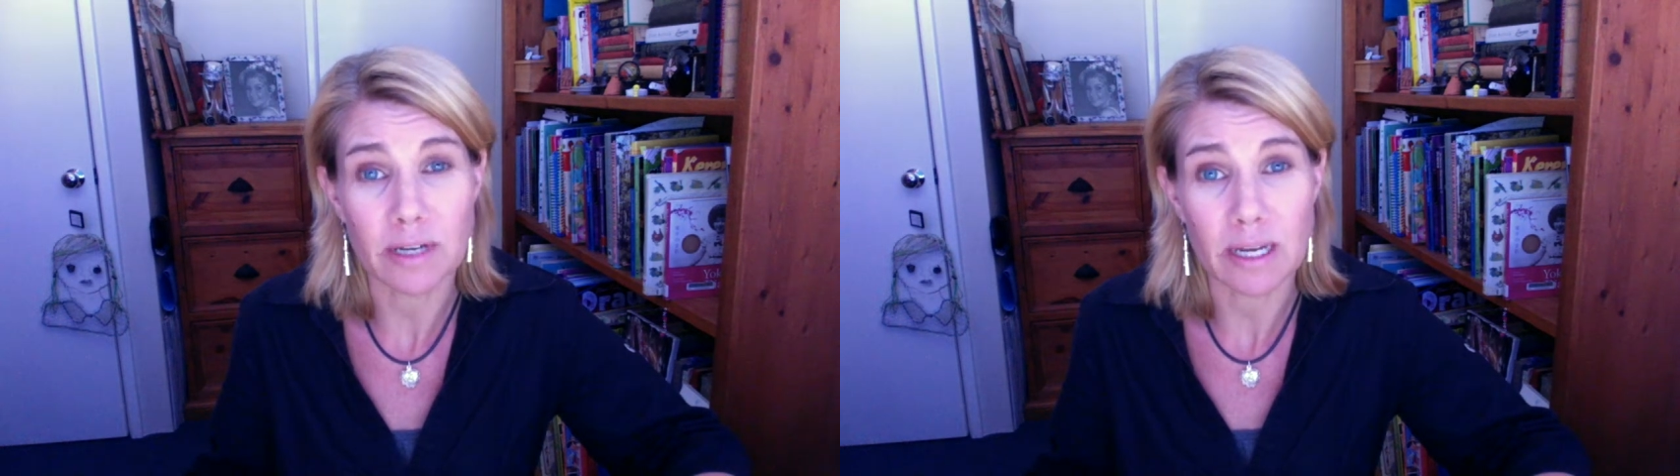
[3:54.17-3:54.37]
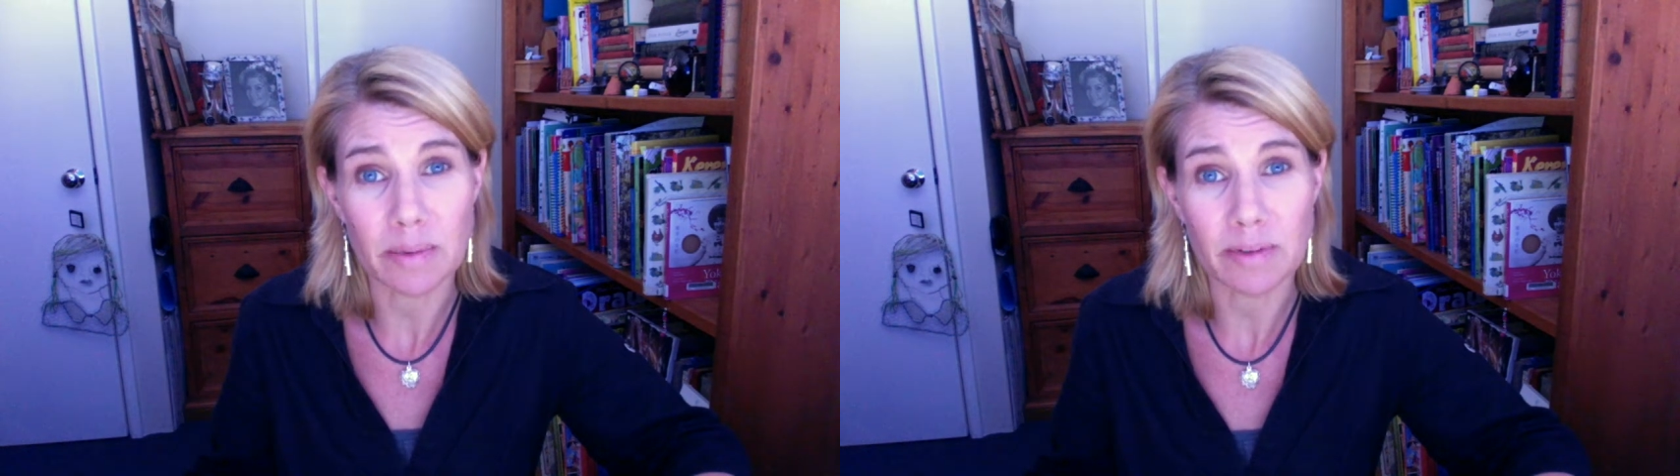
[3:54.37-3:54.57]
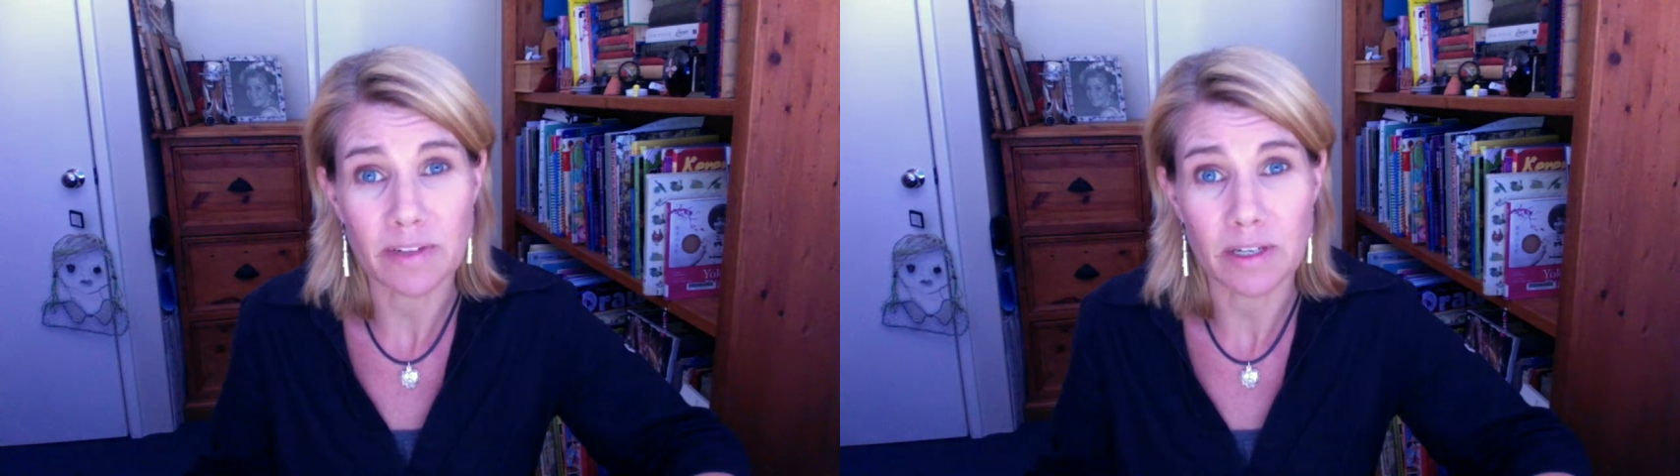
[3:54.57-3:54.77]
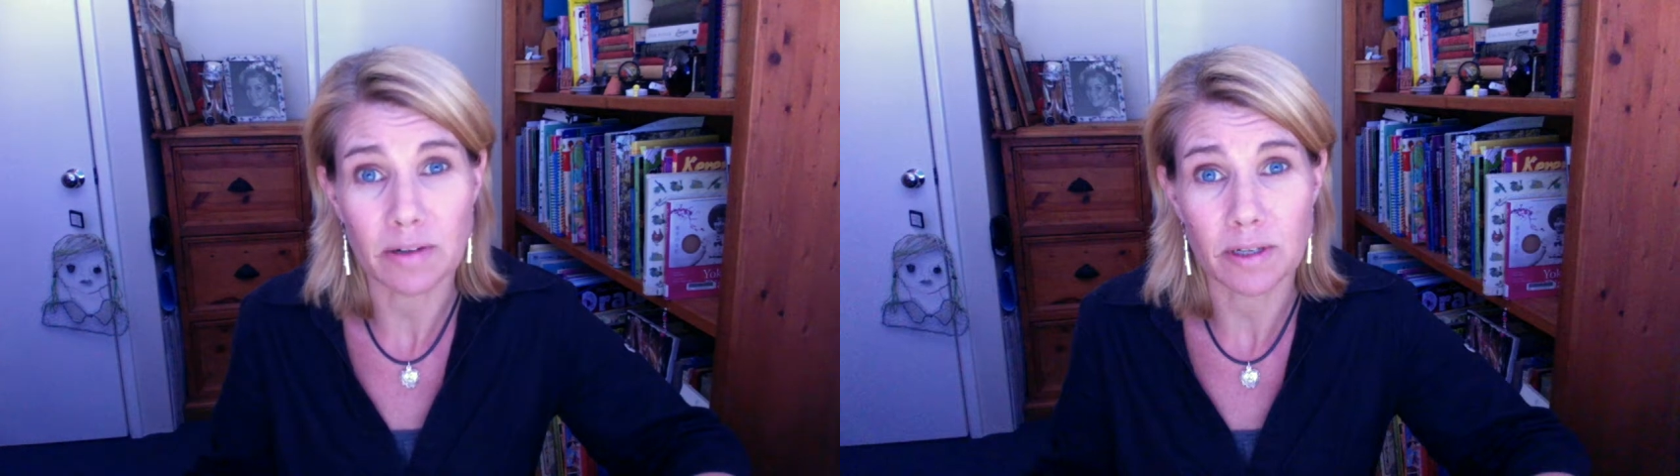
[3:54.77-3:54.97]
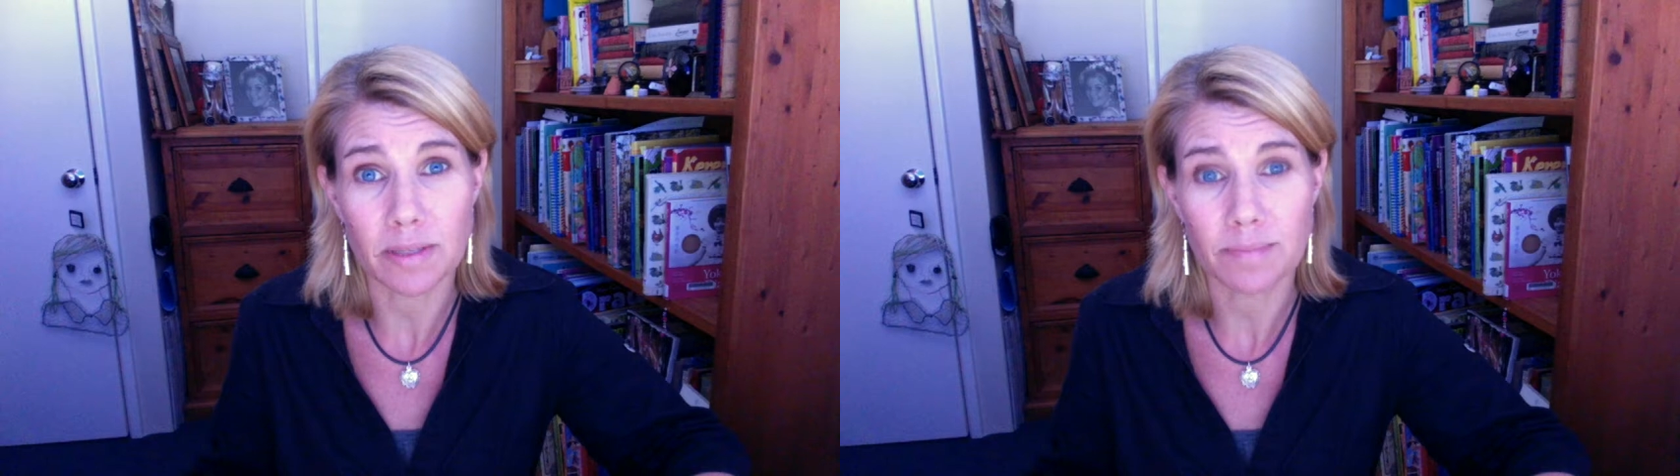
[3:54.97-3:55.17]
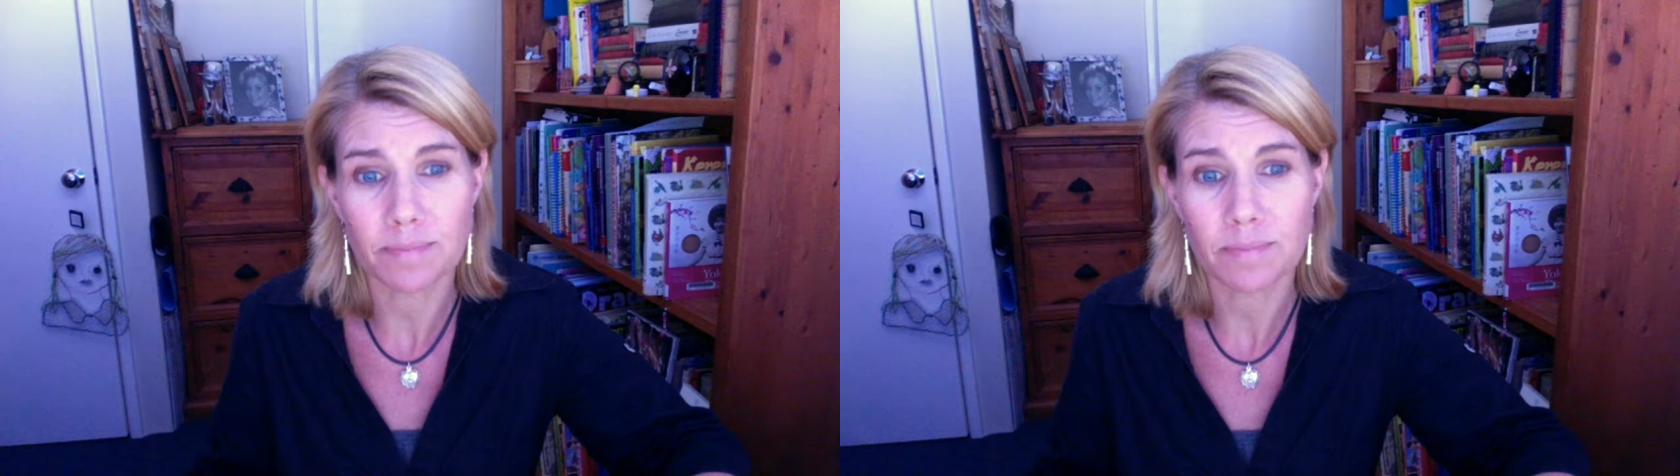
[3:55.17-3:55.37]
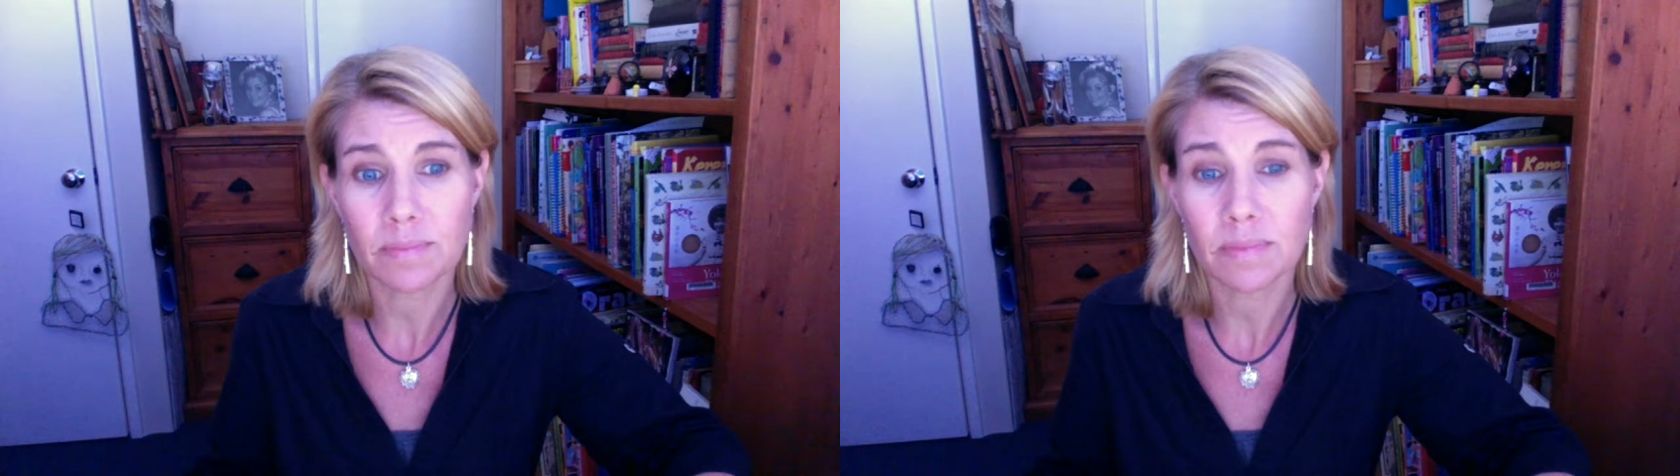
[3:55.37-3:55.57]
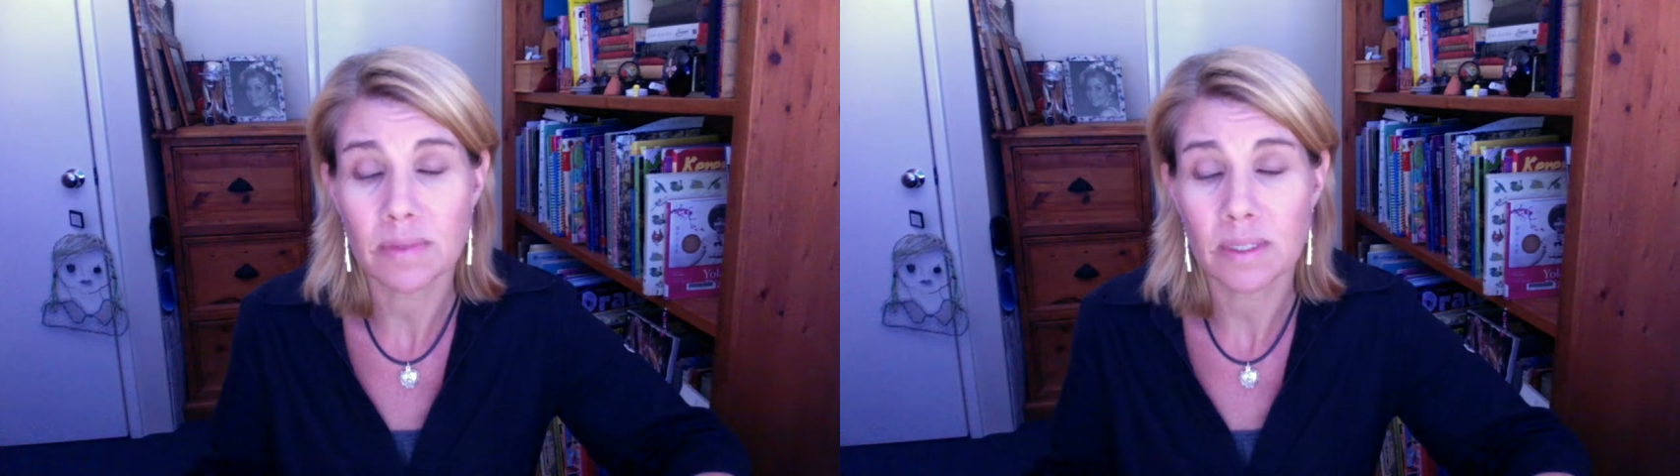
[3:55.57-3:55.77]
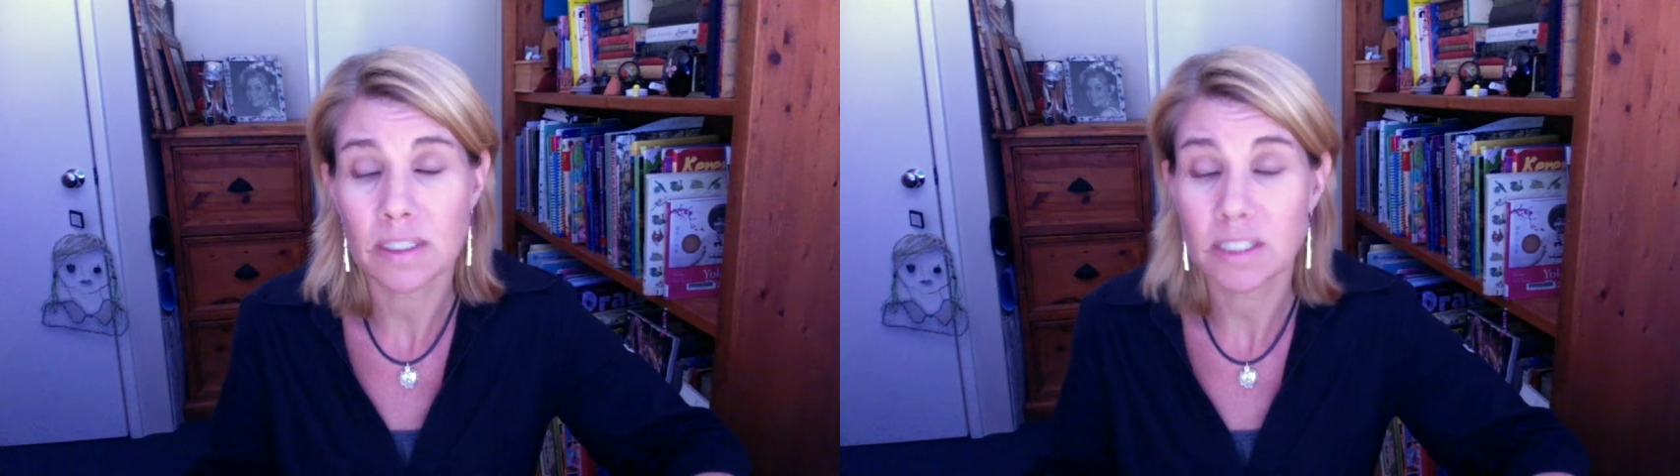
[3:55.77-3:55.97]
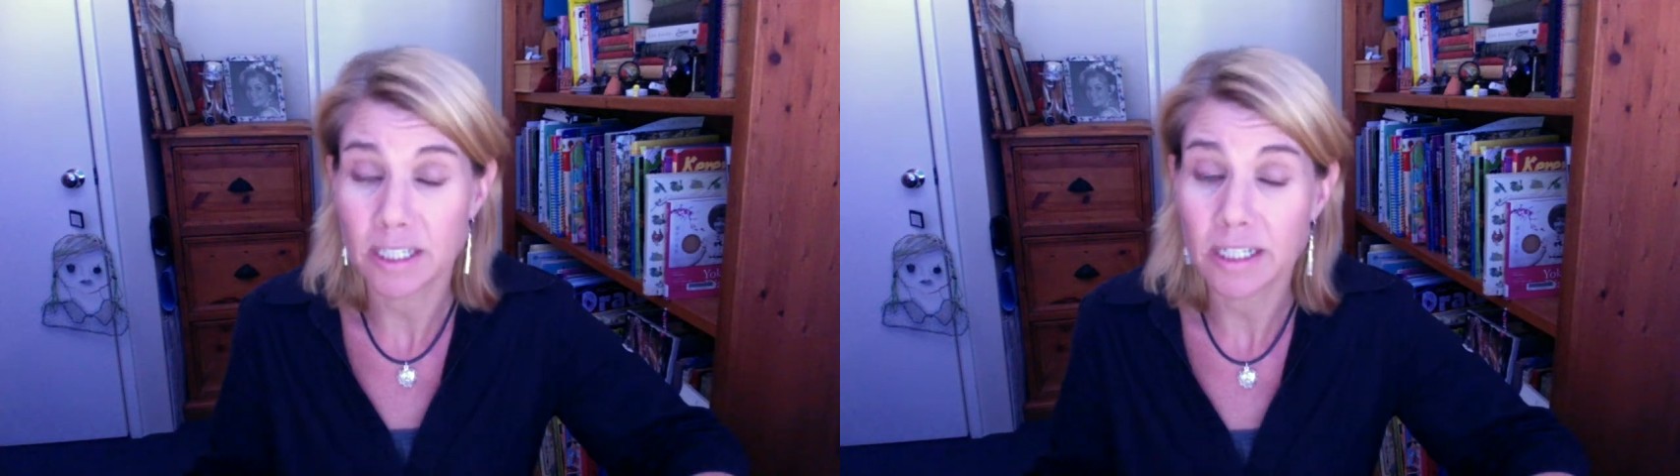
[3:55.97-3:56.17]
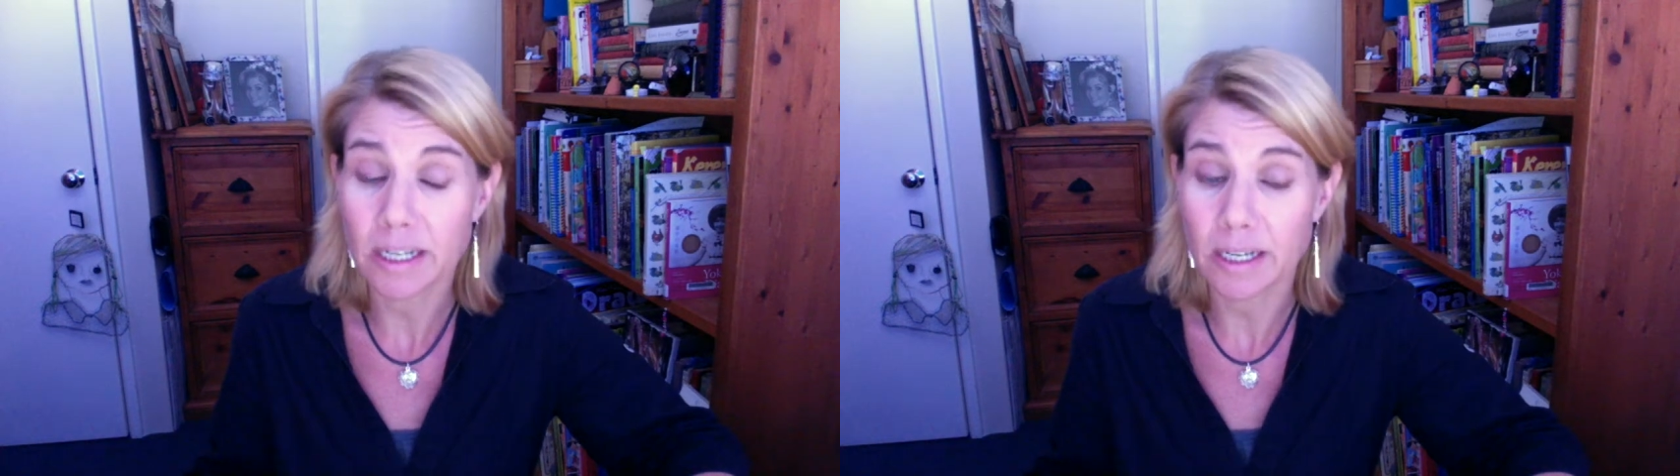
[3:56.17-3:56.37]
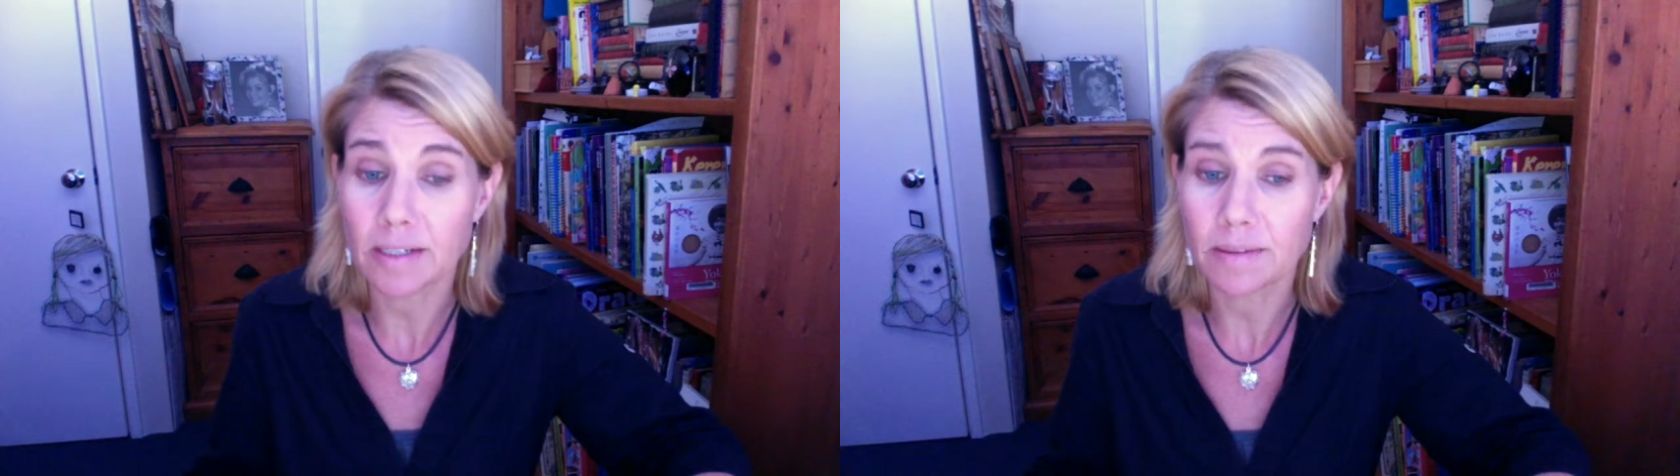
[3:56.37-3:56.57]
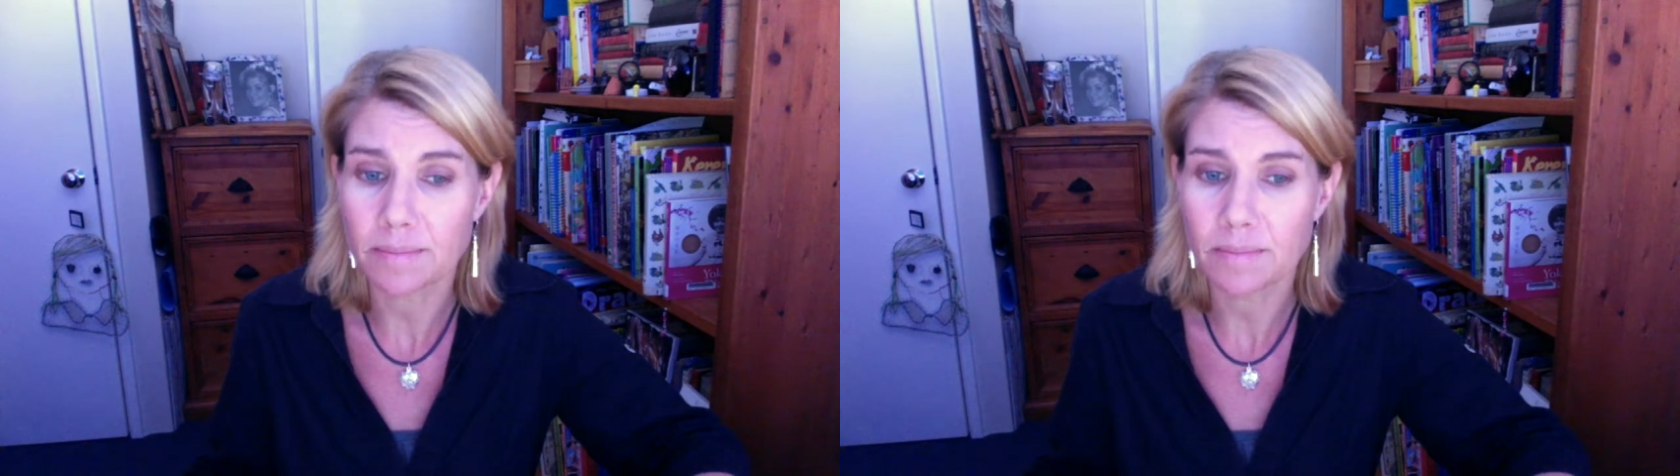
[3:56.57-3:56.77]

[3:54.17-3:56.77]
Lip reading: army figure on it. She had.